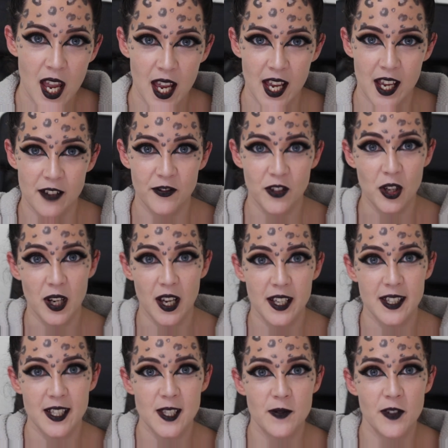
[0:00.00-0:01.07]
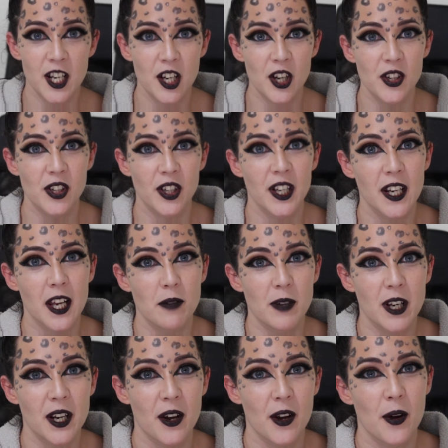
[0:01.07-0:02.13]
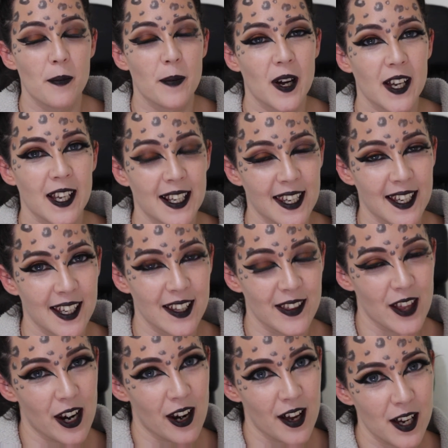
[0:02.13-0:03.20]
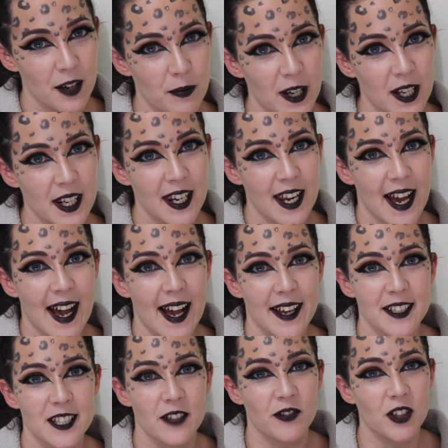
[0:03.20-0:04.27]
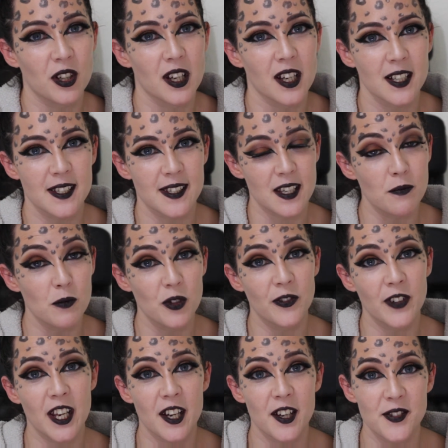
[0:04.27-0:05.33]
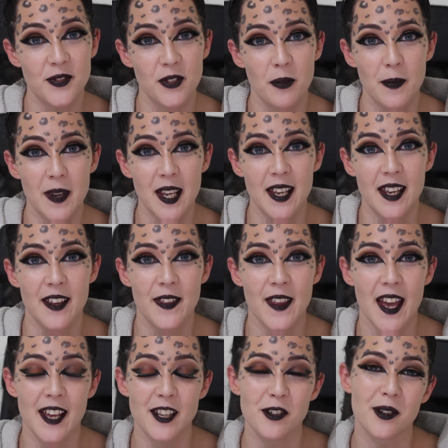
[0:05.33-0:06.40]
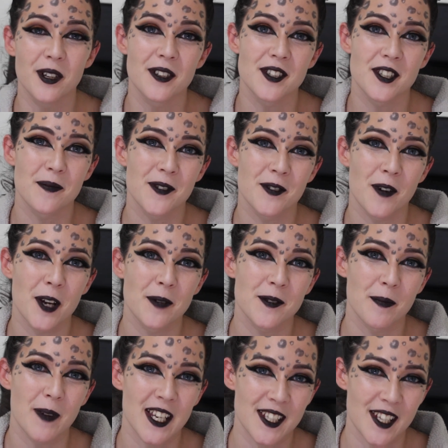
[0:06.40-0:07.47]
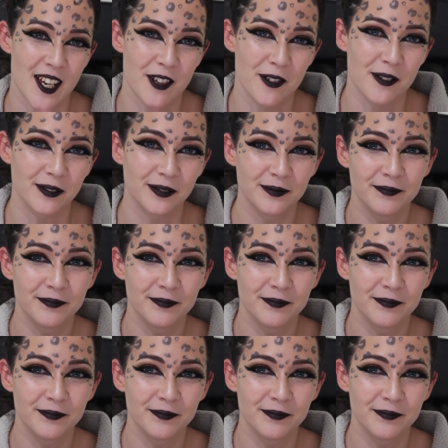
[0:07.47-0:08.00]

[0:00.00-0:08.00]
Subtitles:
If you like this video, you can let me know by clicking the like button, and if you'd like to see more videos from me, then you can subscribe to my channel.